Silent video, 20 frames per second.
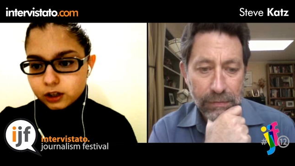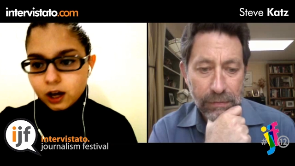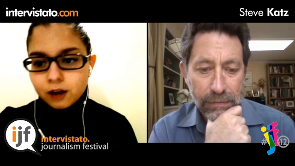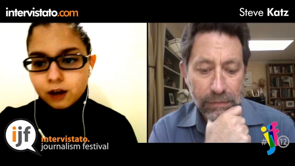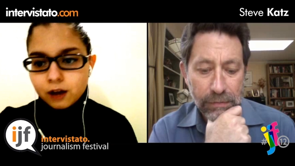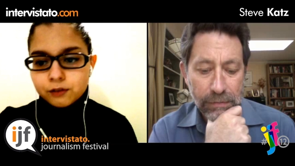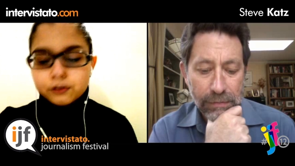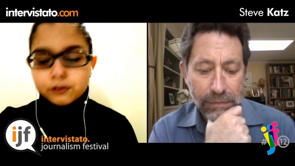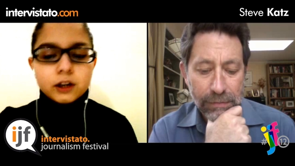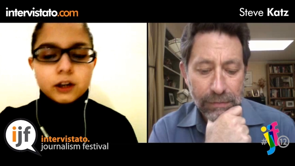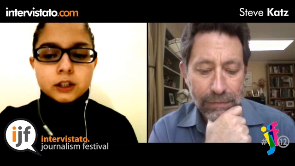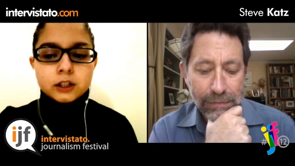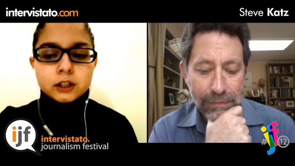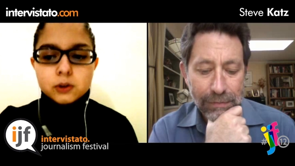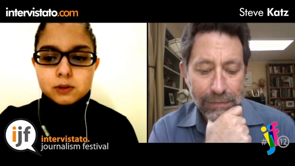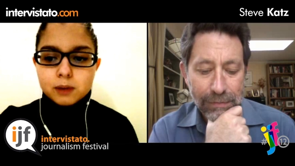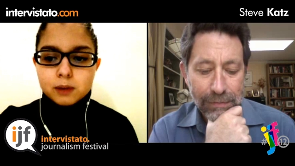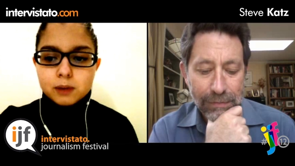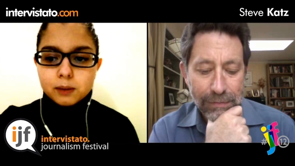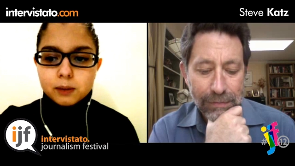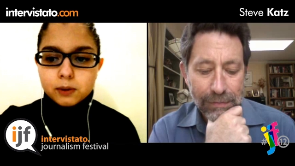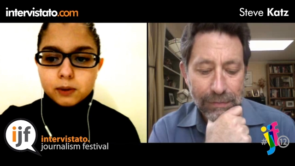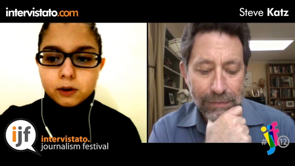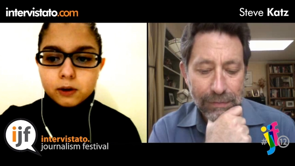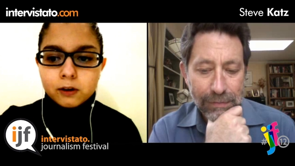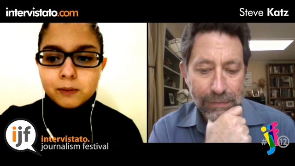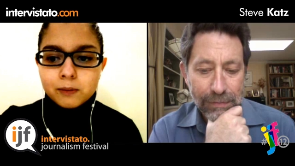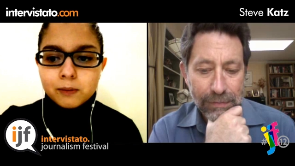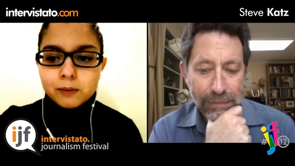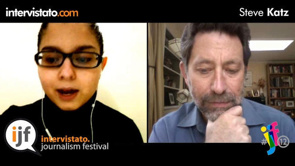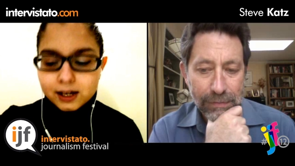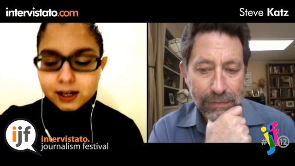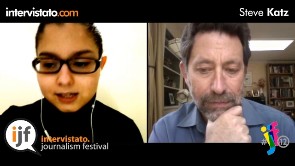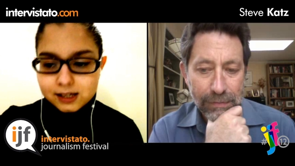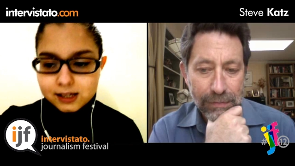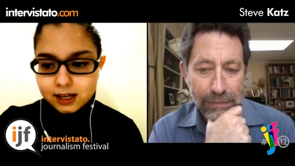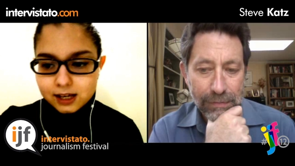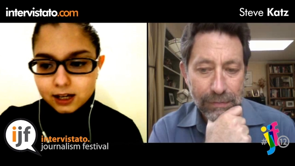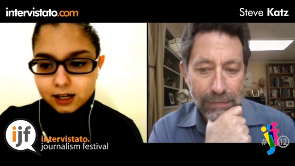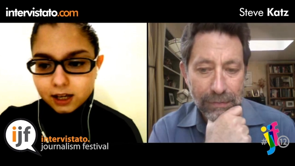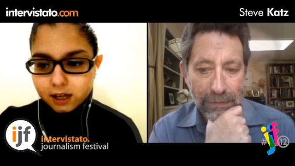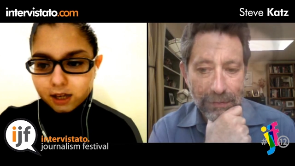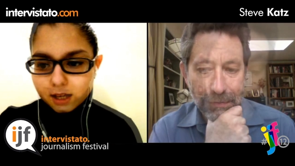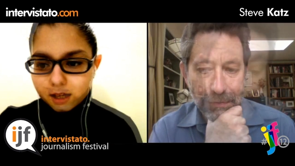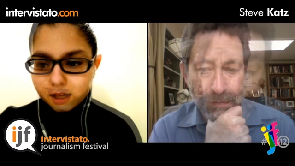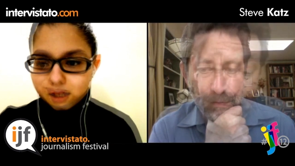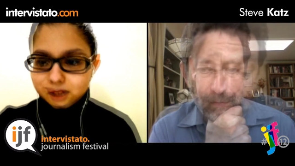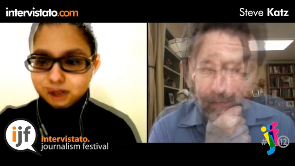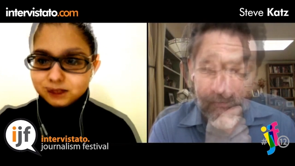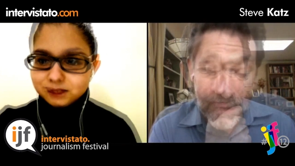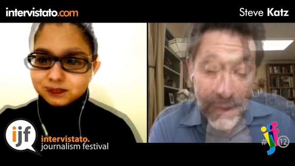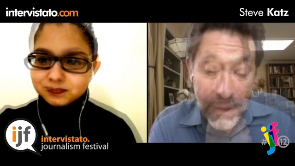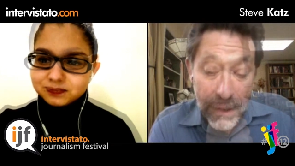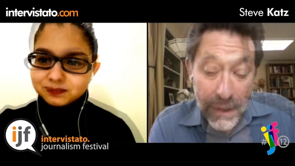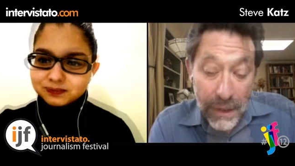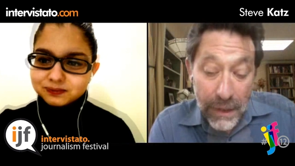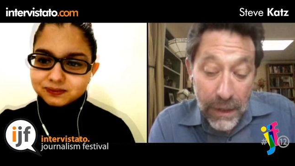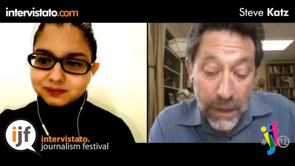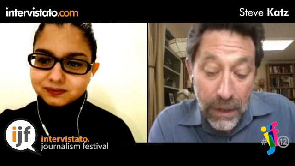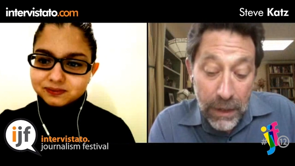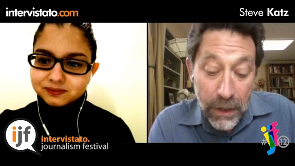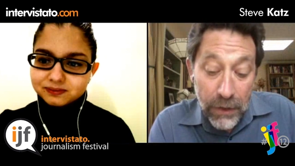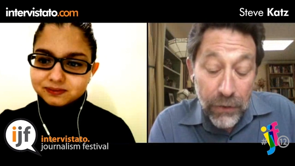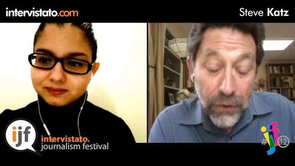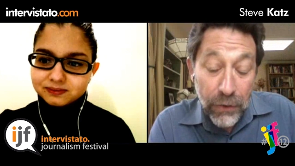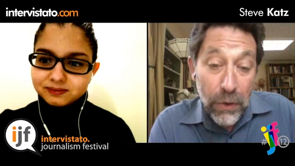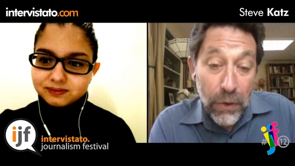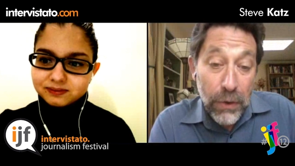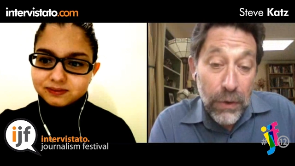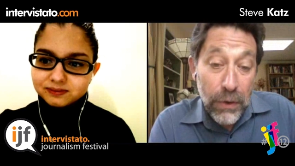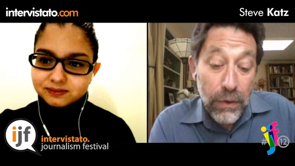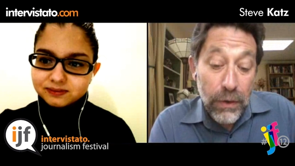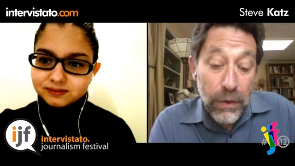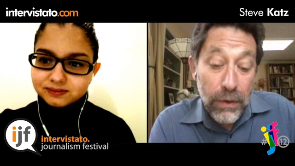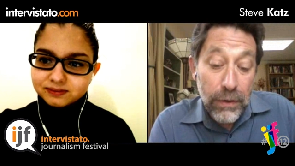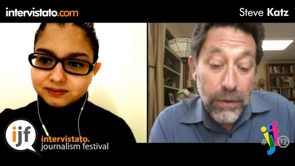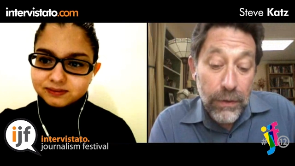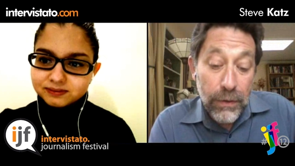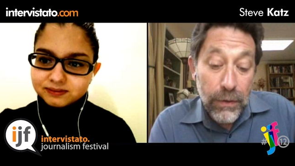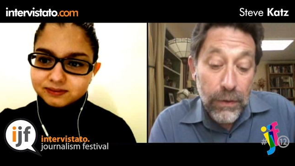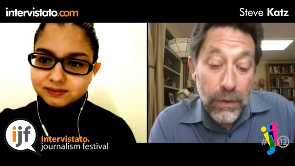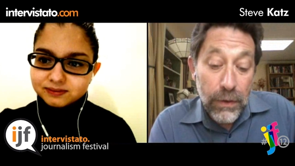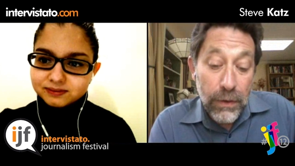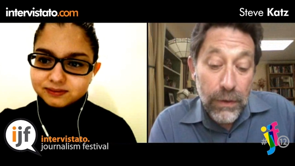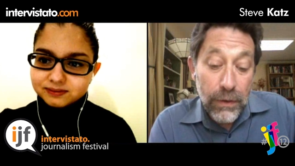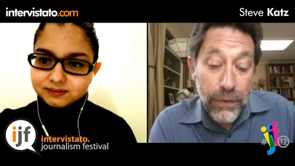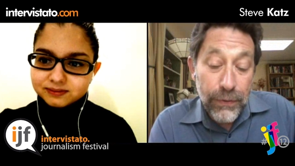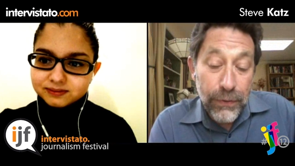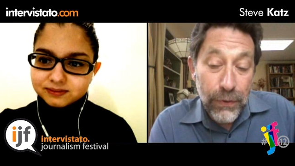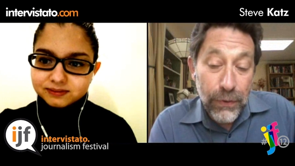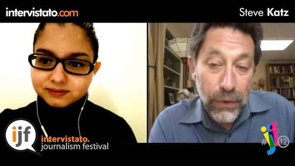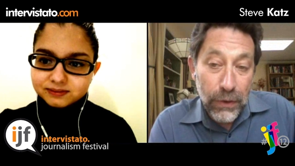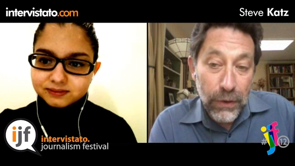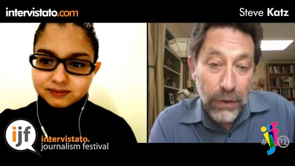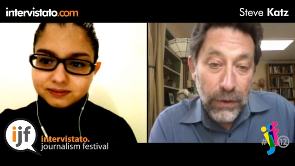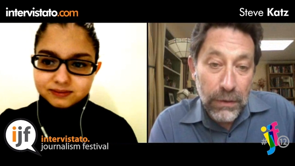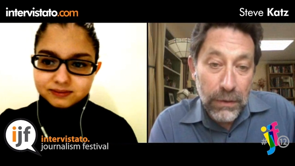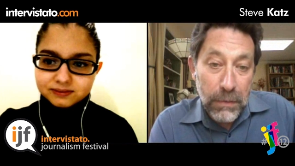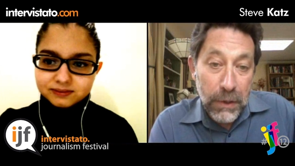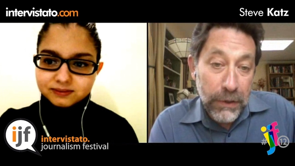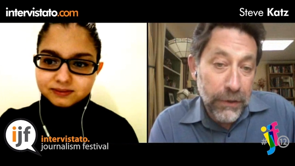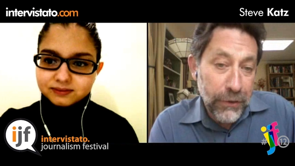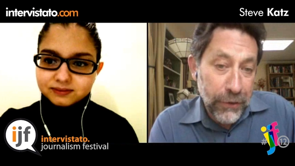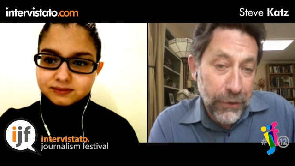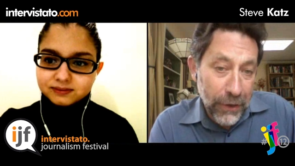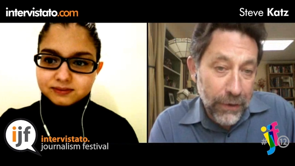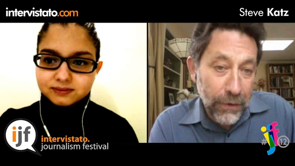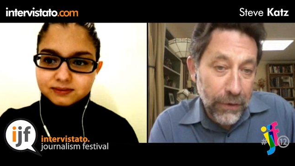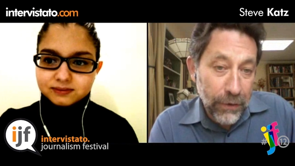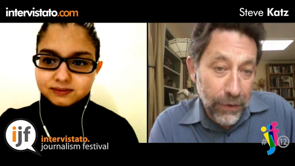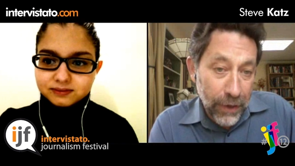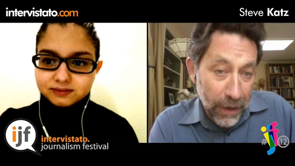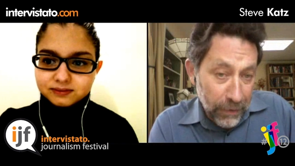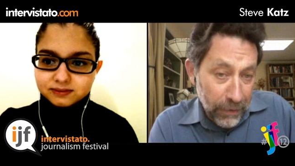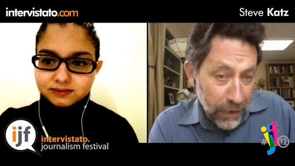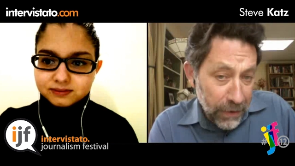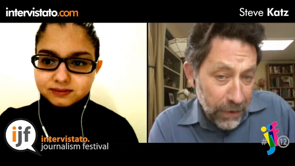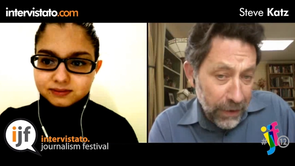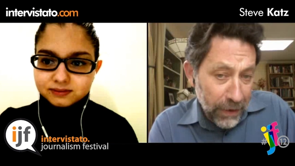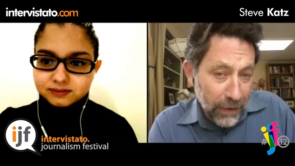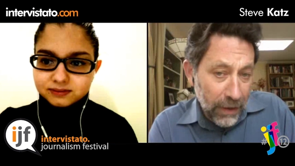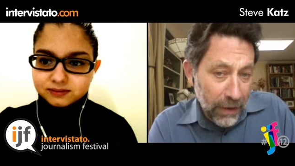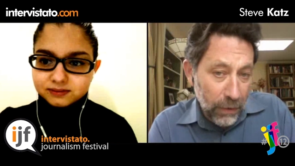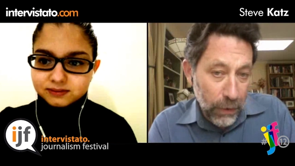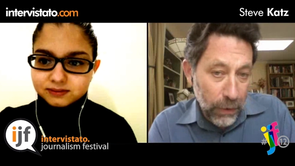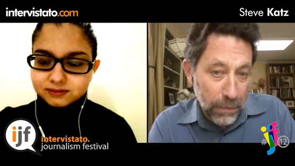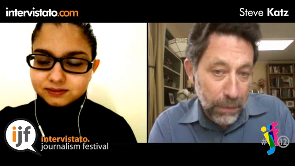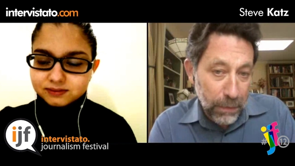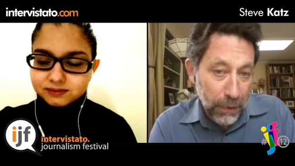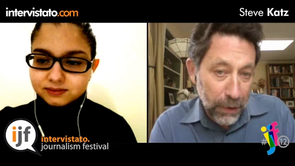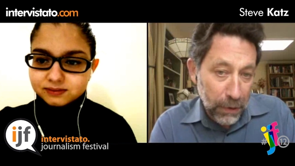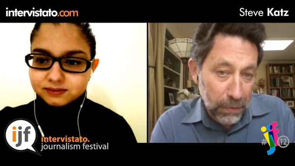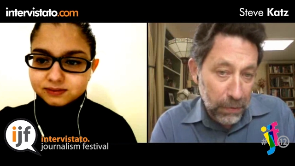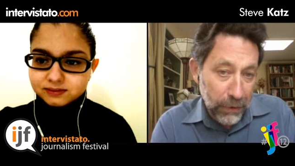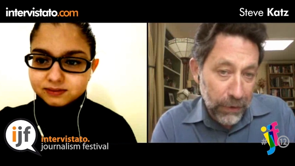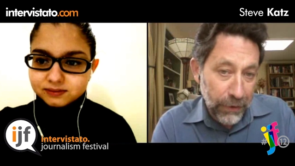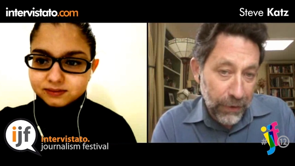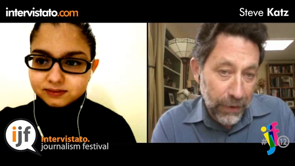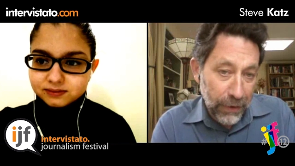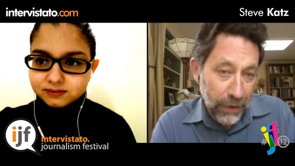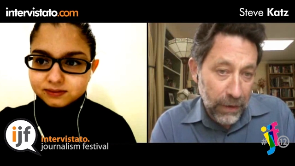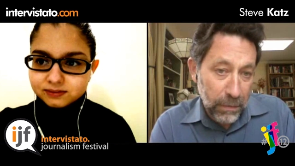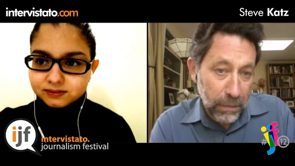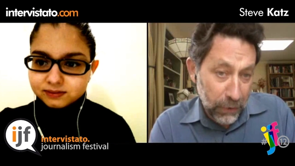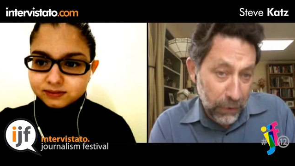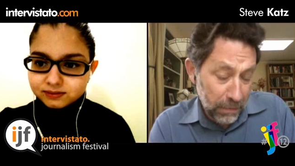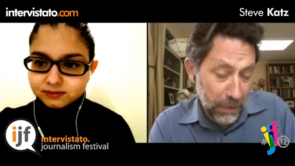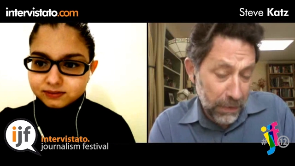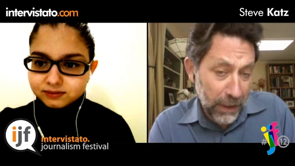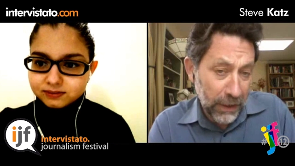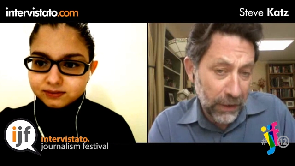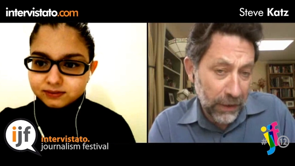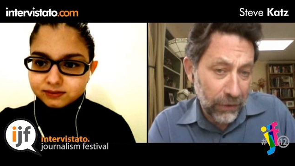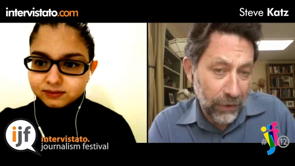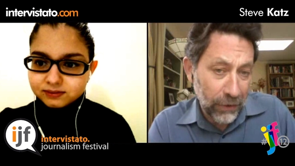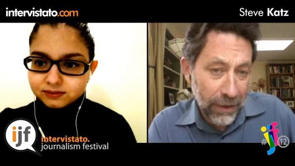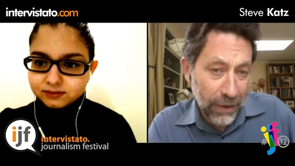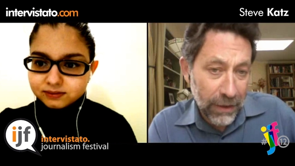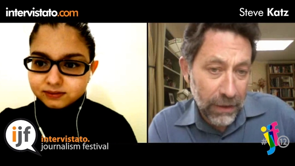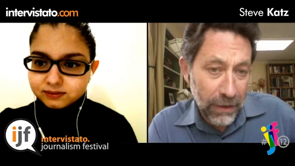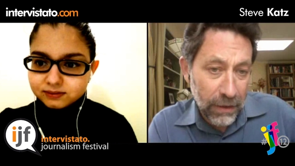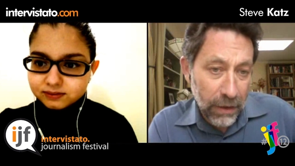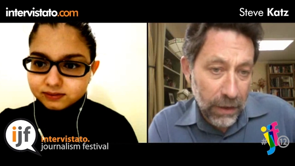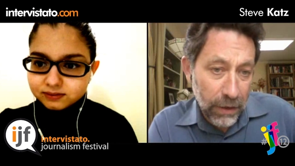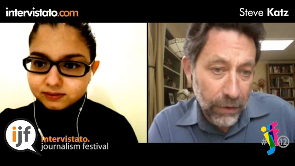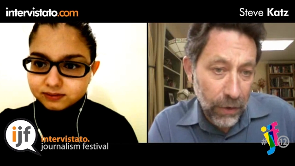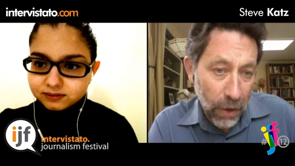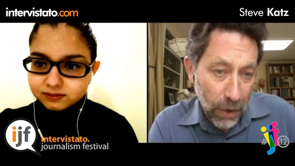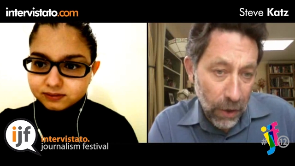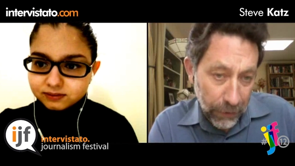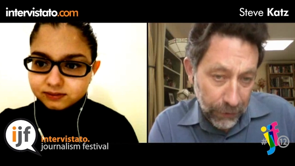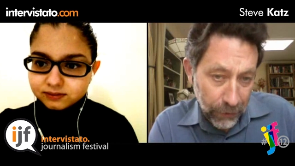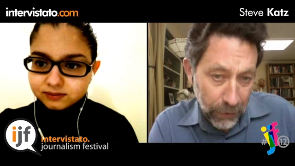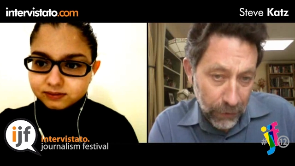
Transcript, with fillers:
Speaker 1: of a newspaper or a magazine.
Speaker 2: So, for Mother Jones, everything that we publish in the print magazine is also